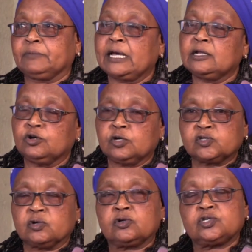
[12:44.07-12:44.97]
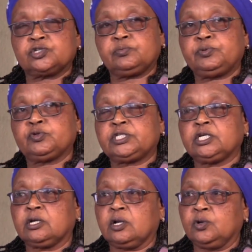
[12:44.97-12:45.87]
and also
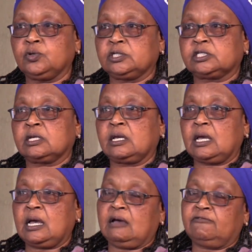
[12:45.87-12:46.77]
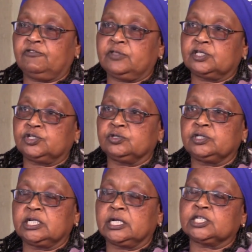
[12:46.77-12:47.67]
contributing clothes for the
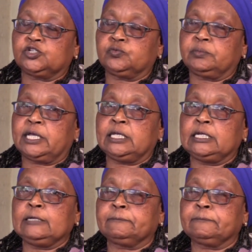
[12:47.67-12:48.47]
children at Tumaini.